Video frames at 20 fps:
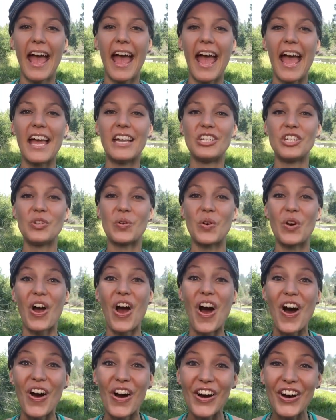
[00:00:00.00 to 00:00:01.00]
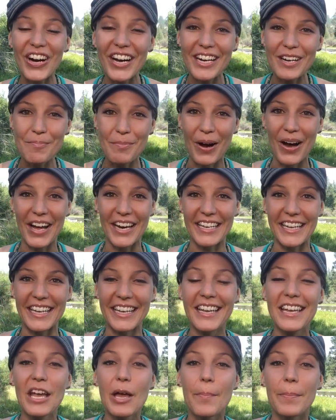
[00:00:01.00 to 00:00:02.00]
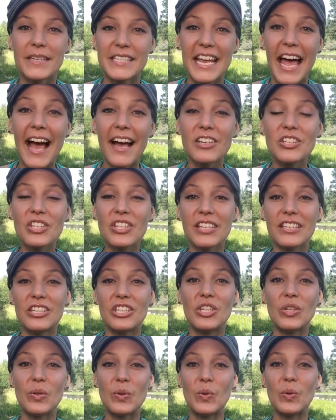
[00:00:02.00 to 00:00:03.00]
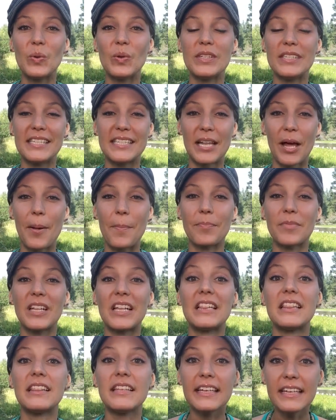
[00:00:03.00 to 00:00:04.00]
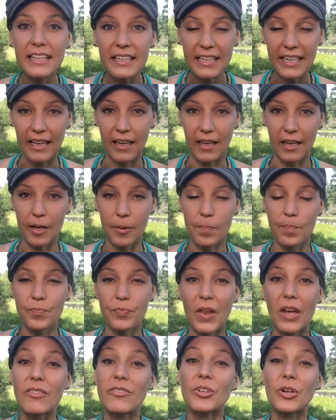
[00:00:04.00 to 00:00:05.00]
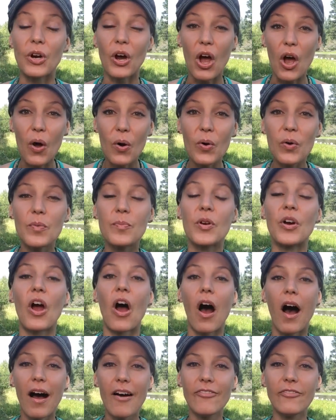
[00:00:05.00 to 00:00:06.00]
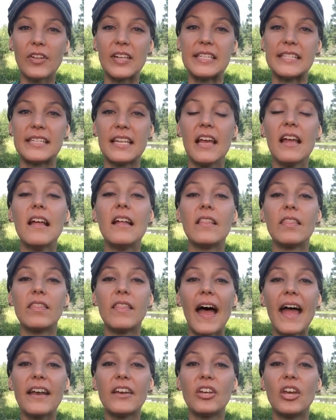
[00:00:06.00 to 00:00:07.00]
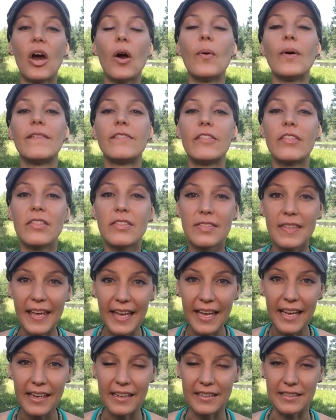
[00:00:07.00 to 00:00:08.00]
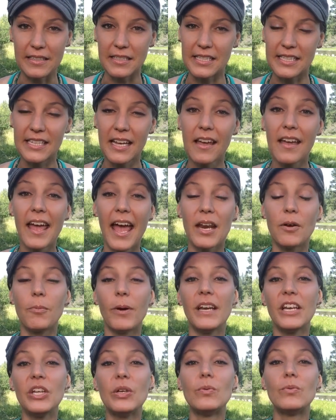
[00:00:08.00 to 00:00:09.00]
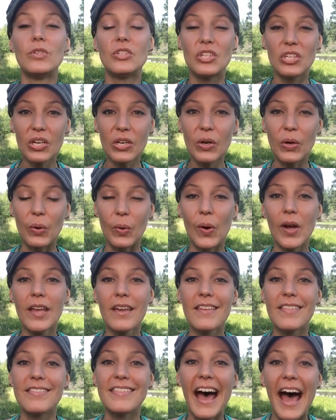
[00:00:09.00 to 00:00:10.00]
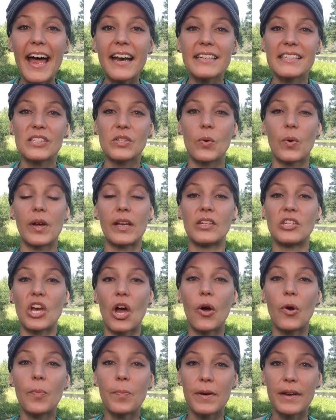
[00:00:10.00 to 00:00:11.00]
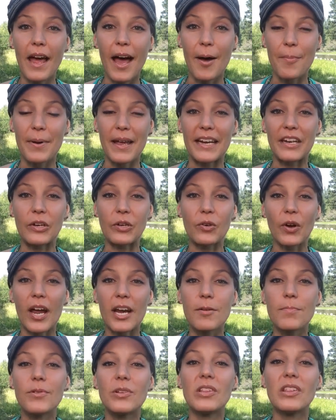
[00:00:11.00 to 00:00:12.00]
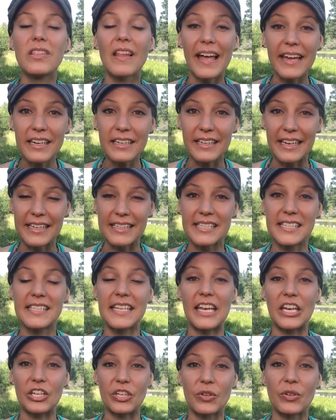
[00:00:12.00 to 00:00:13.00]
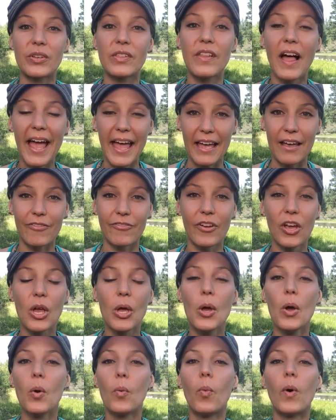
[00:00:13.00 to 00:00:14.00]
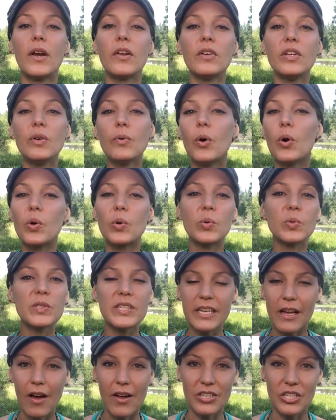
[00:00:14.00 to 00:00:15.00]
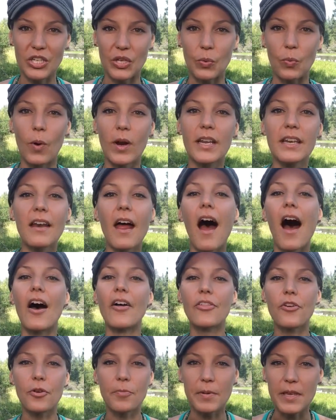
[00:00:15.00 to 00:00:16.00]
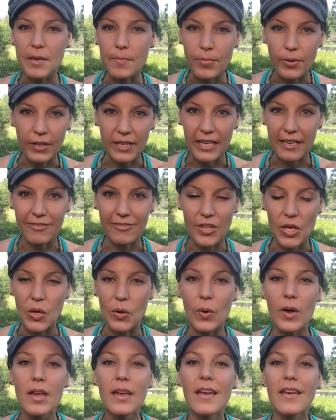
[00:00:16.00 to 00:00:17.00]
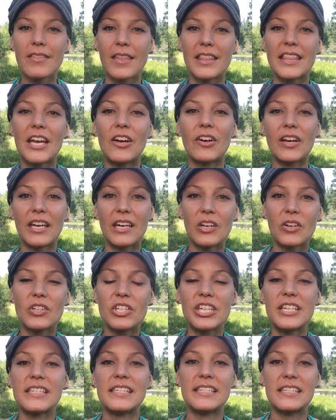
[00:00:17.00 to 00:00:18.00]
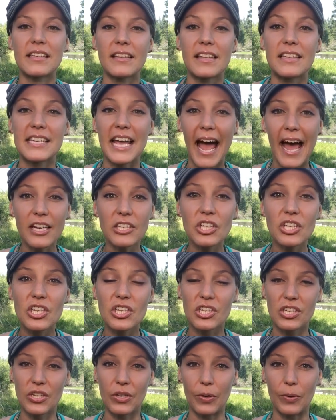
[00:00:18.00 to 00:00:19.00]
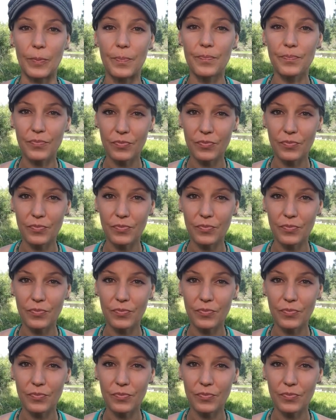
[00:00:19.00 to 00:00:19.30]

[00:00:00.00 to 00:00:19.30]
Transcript: and your auric body, but to actually do some cleaning of your home or office. Let go of things. And when you do, that is going to open up an incredible lightness in your life. What are you holding on to? What did other people give you that their energy is still attached to?